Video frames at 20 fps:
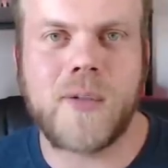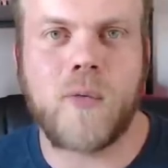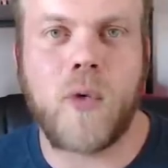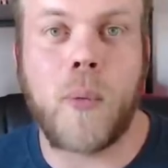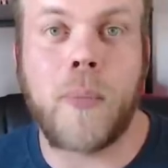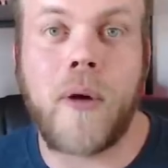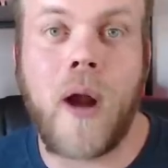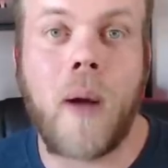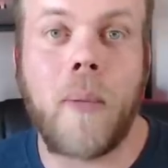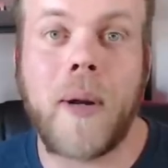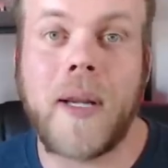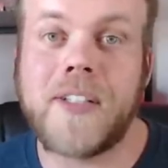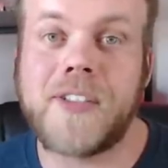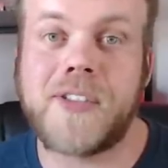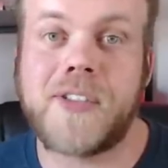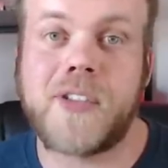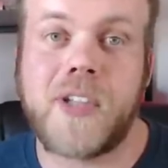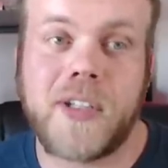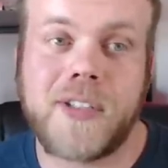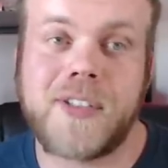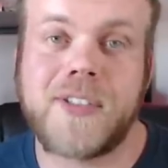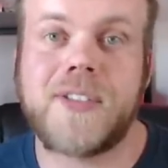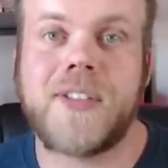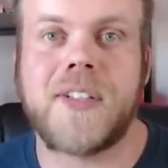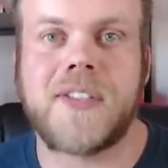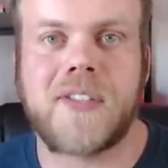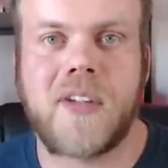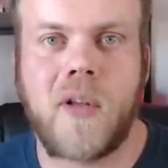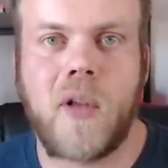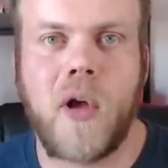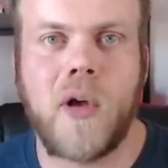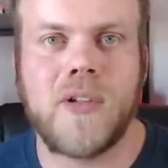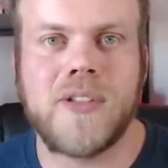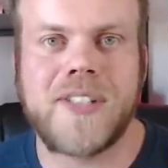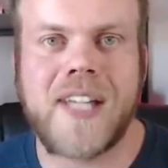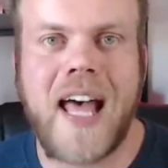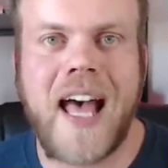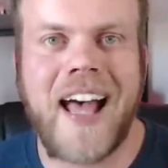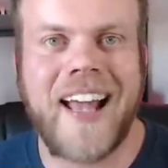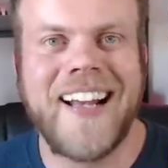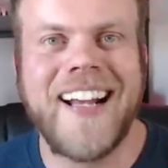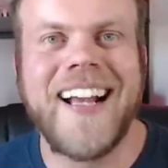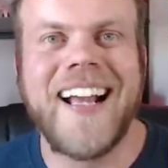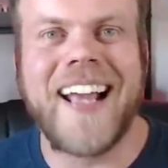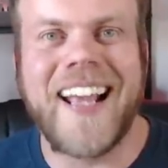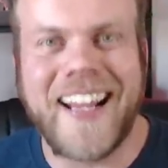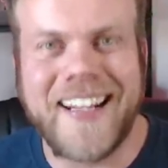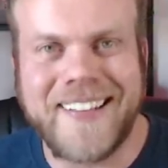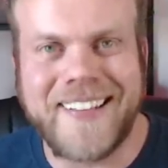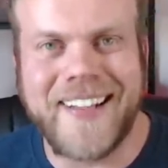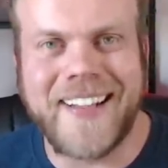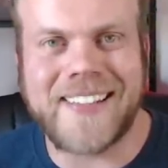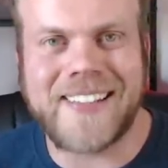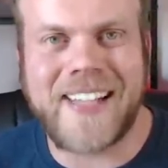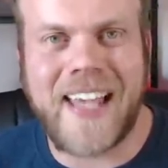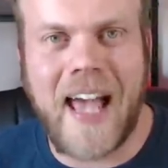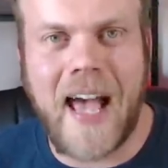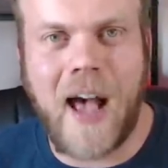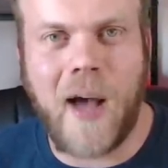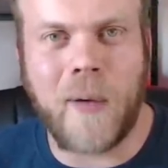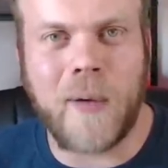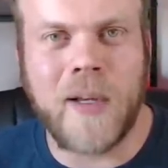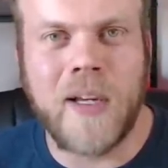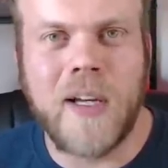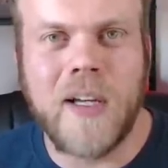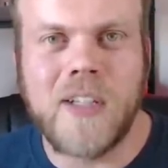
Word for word: We'll probably just disclose that and discount.